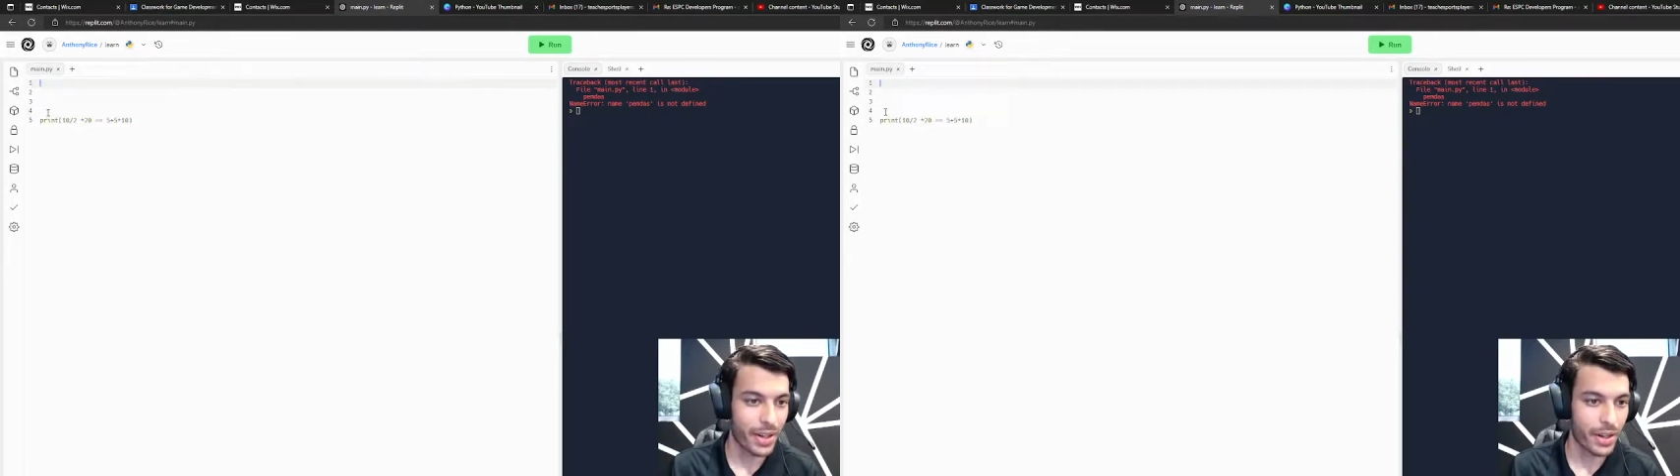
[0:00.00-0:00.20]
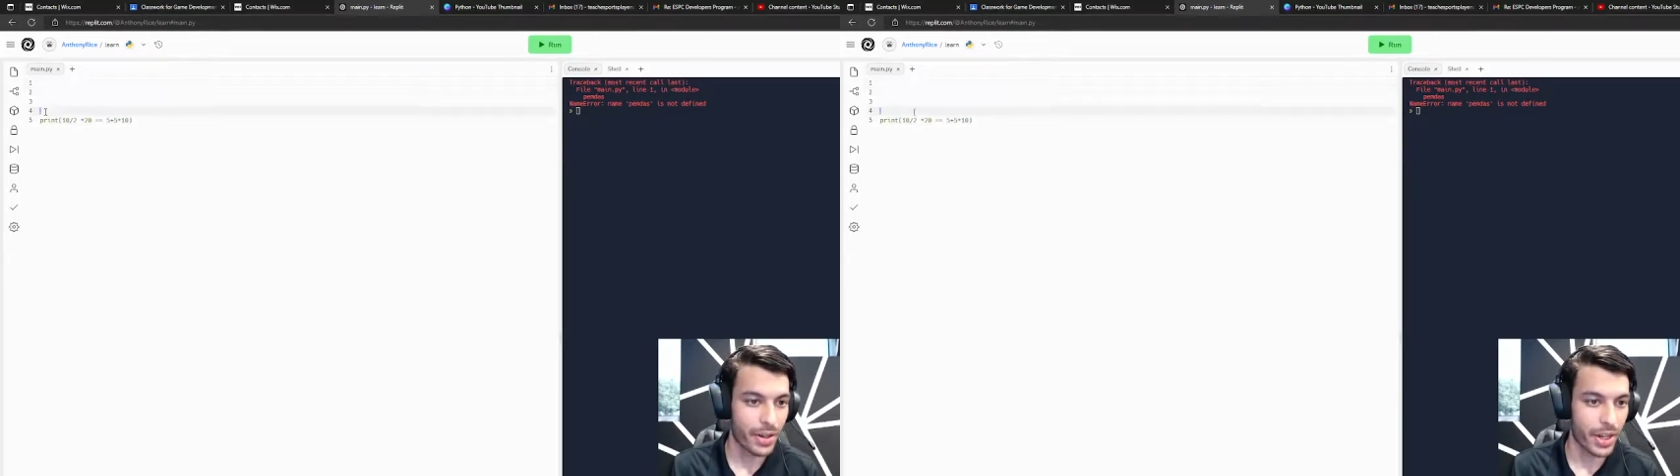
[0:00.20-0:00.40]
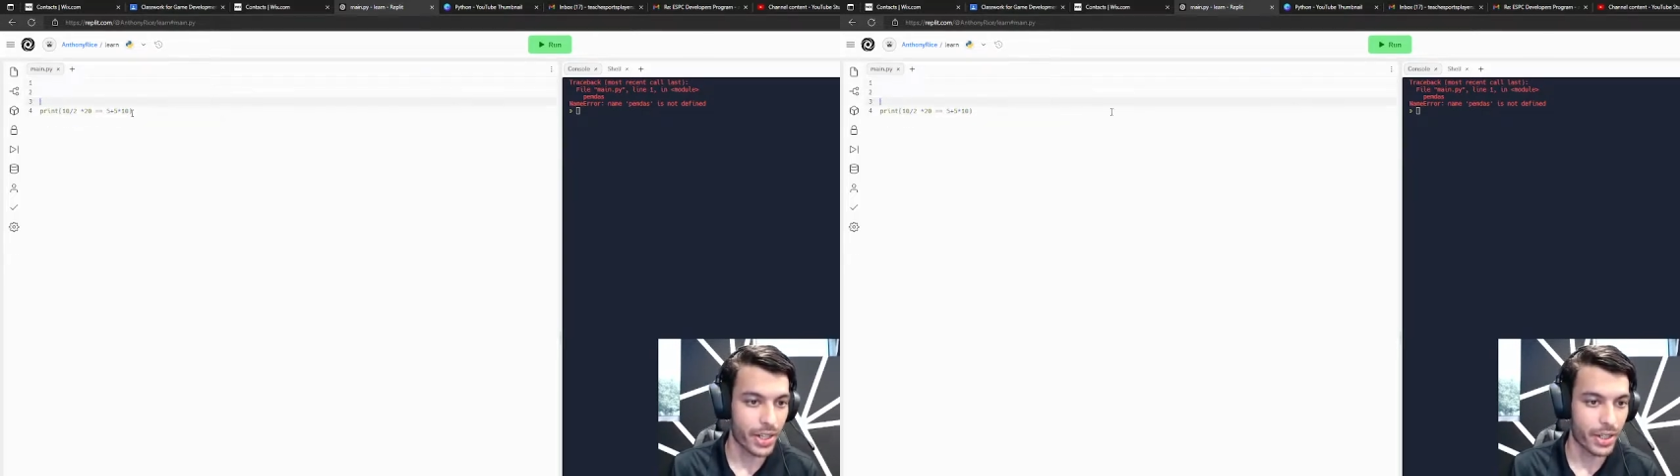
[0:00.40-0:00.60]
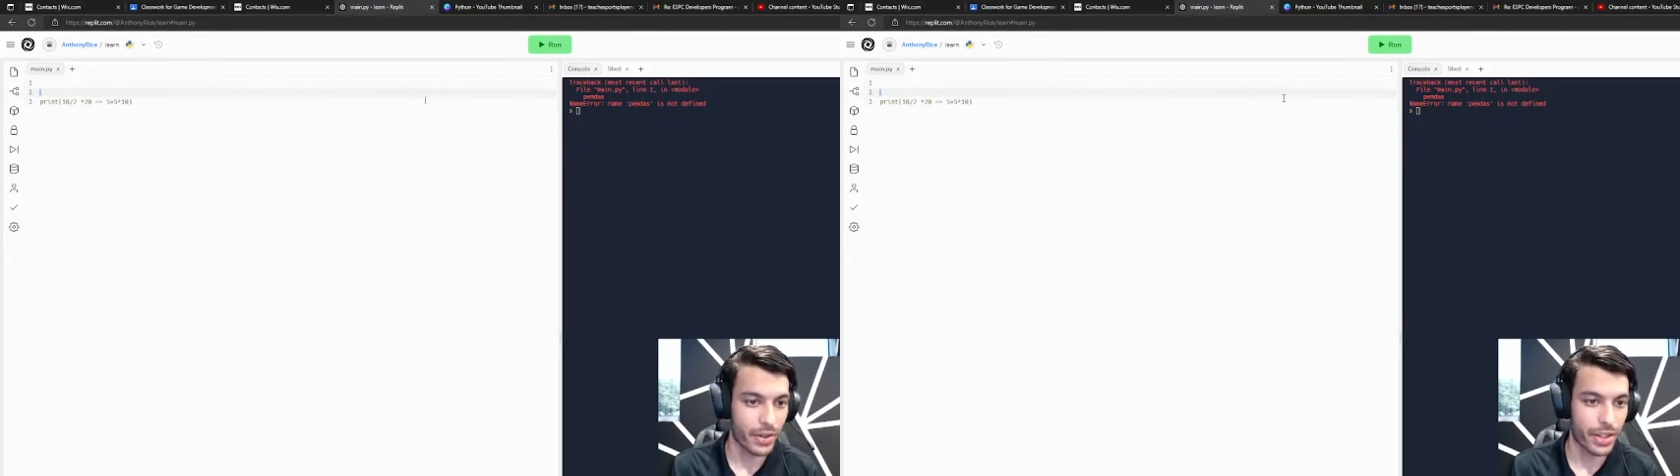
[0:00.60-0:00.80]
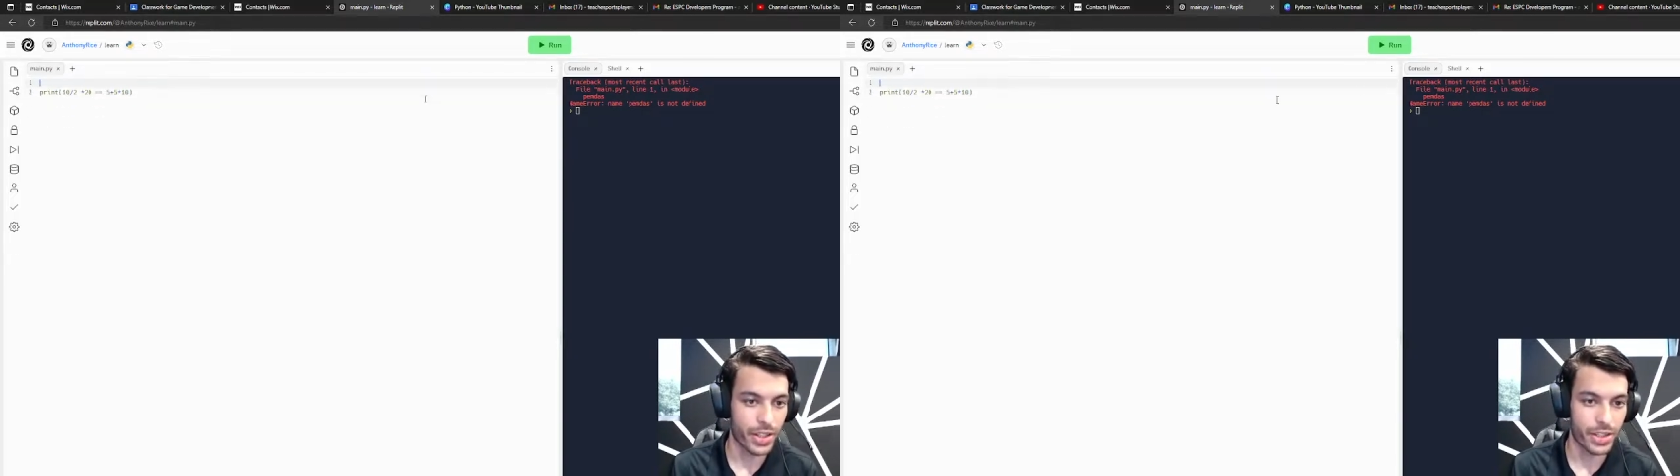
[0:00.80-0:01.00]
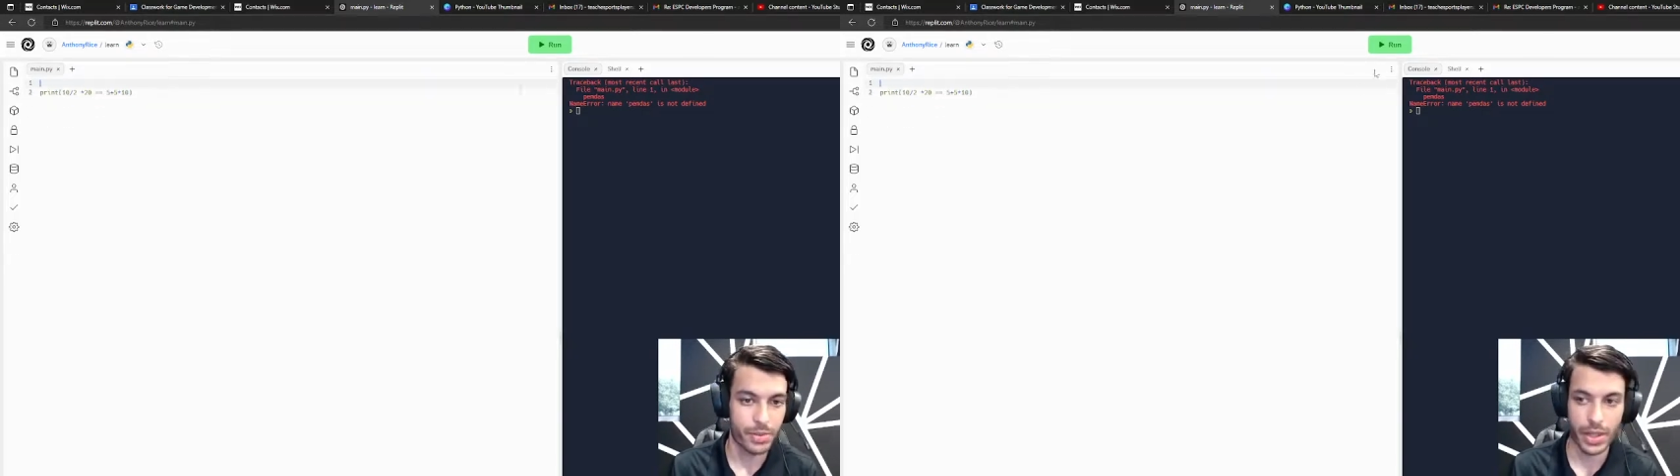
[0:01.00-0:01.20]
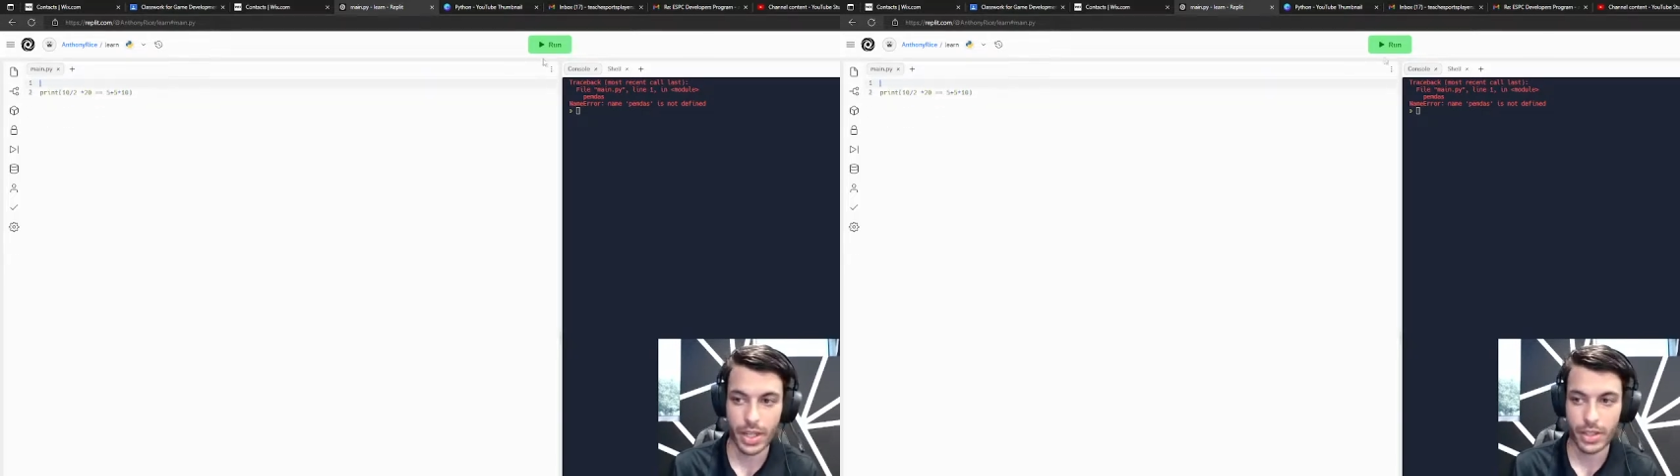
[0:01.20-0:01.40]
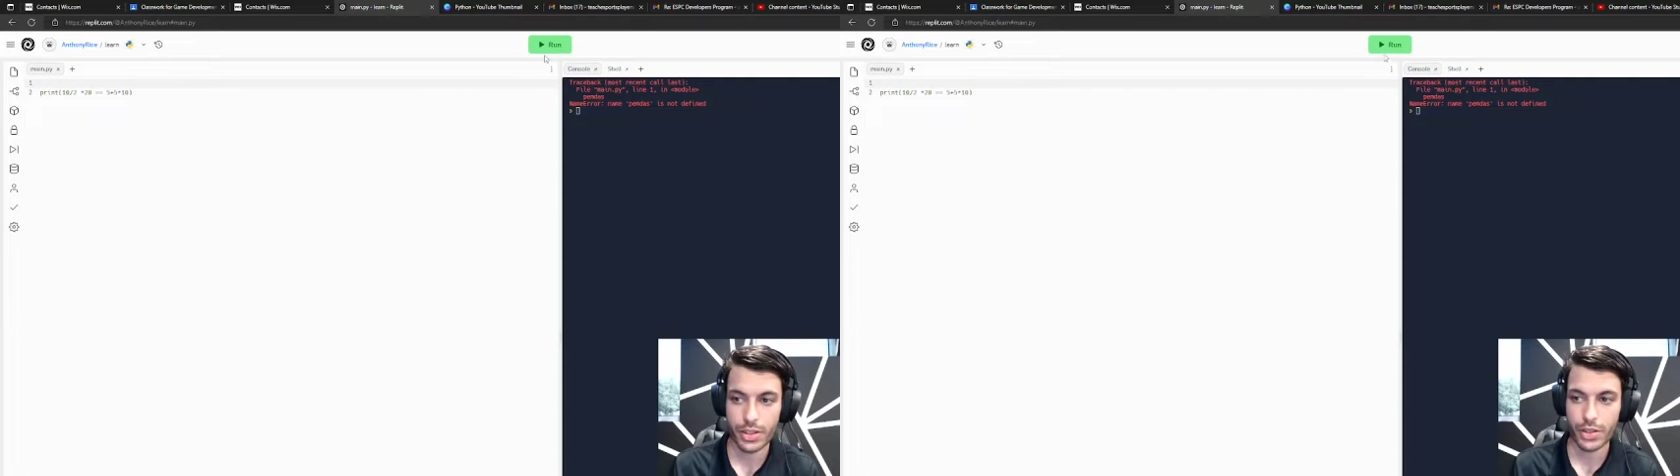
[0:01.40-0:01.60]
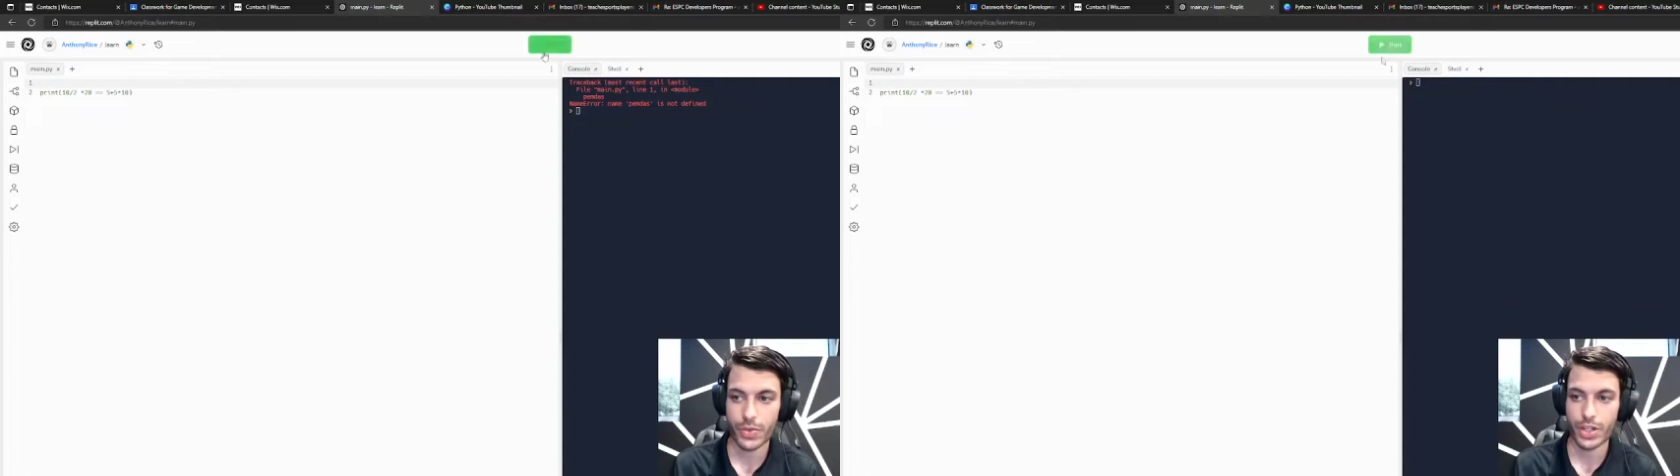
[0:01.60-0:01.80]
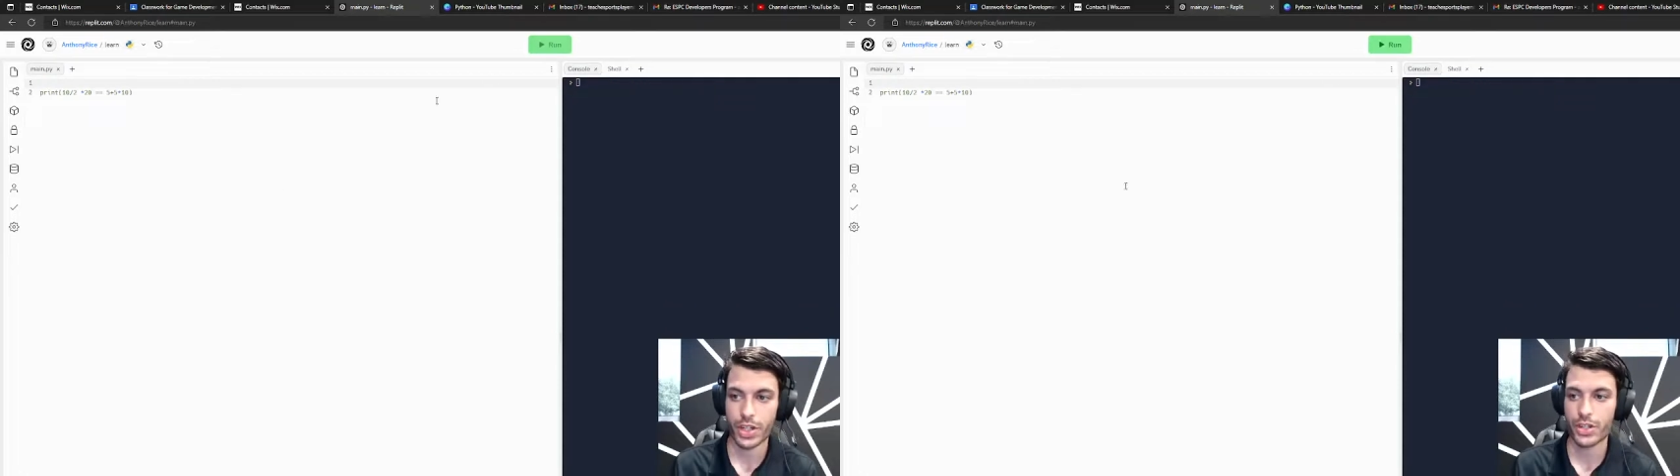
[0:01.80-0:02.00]
Go ahead and get rid of this, but this should
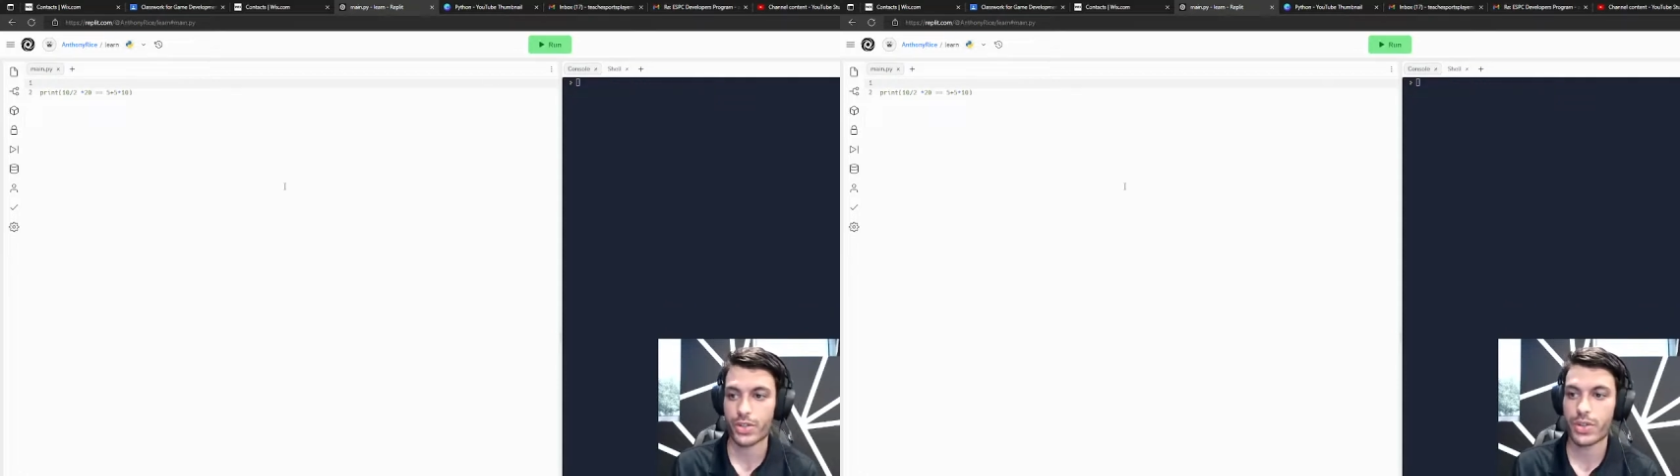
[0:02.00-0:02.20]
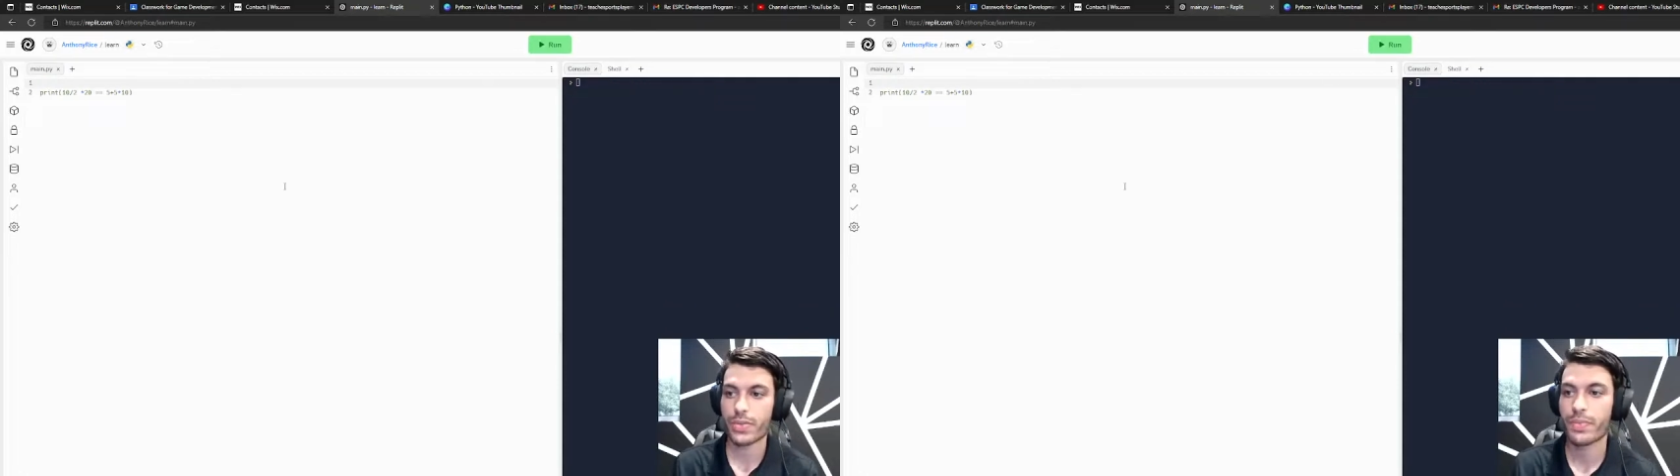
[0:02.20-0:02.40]
return true.